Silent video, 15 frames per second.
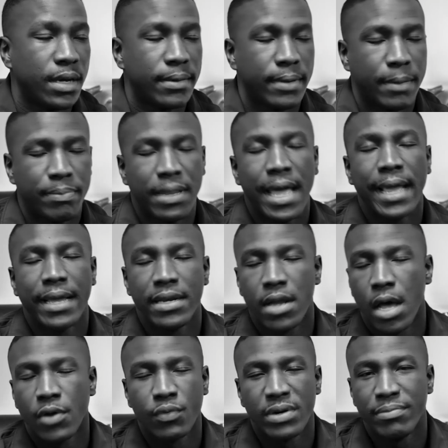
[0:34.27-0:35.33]
applying a
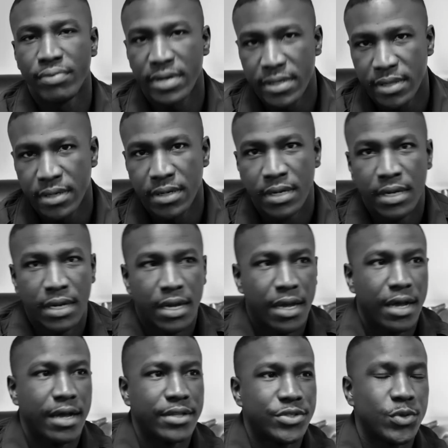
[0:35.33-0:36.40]
non-rebreather
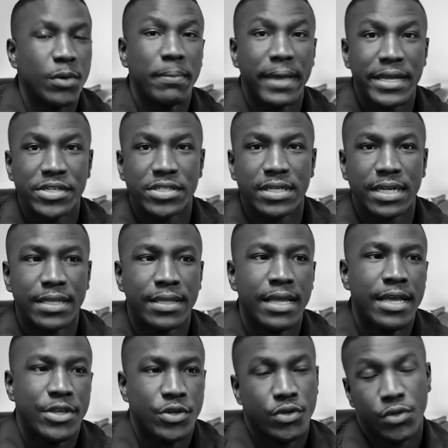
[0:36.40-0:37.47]
to a patient, and
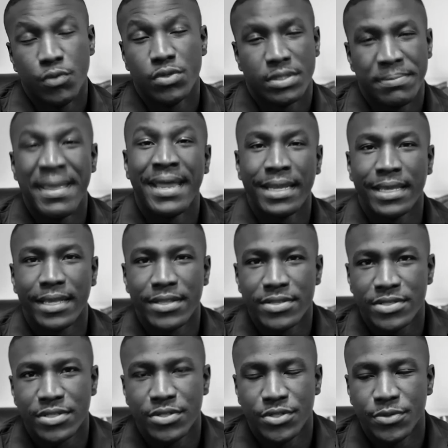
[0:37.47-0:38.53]
you use
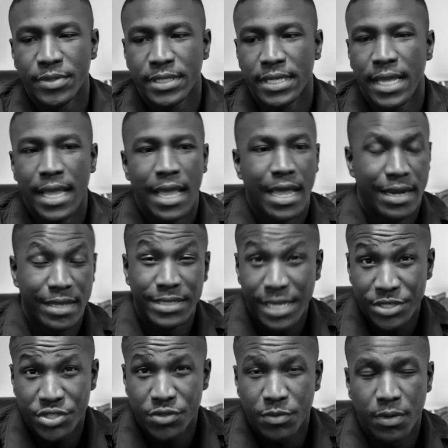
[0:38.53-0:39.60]
mannequins to do it, and they
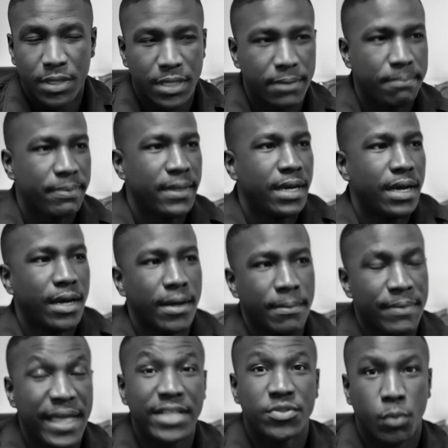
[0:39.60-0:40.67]
test you on it.
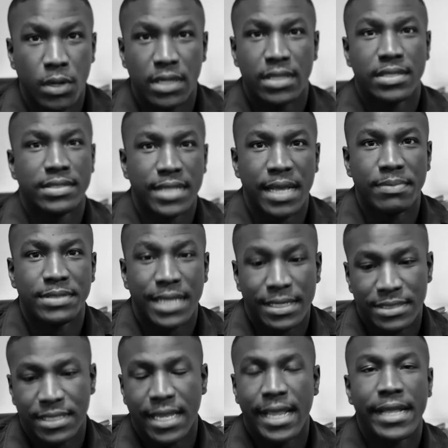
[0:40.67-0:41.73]
That's one of the steps.
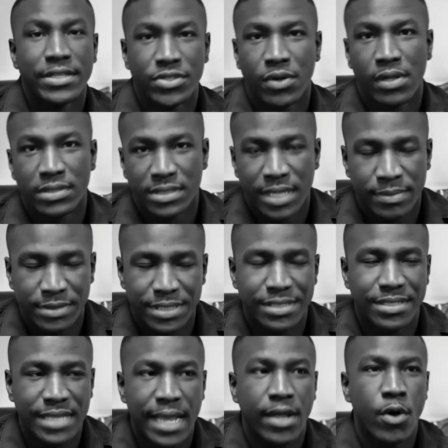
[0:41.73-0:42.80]
That's the hands-on steps, the
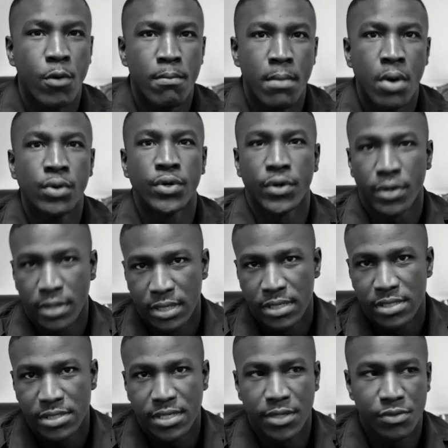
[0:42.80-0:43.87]
psychomotor
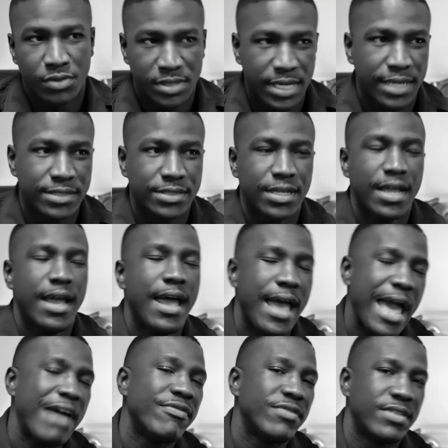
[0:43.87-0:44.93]
skills test.
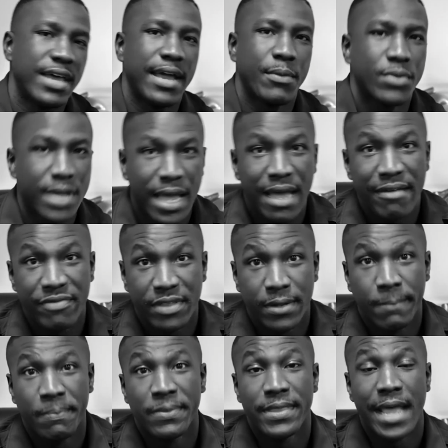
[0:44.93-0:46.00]
After that, we have the
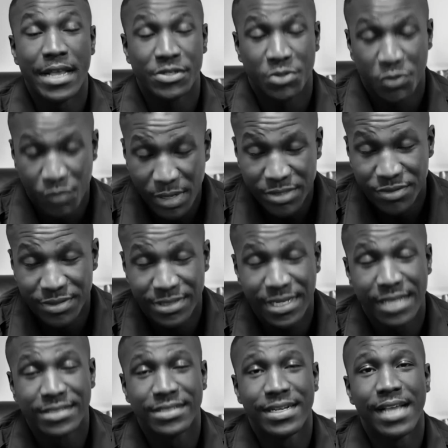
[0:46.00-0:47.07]
National Registry
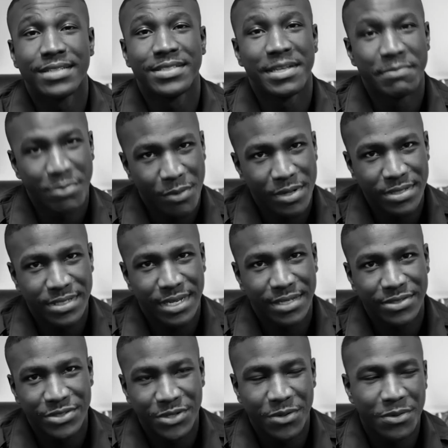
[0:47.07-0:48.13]
test, and that's the important
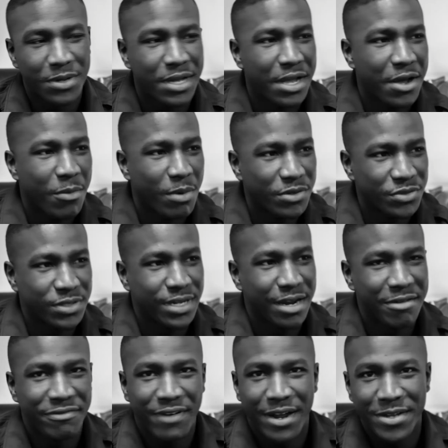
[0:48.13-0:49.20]
test. So once you get out
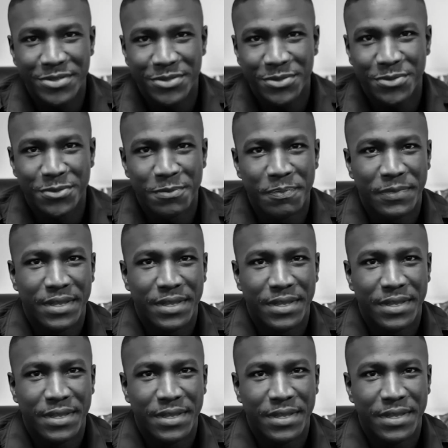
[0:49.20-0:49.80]
of fire school,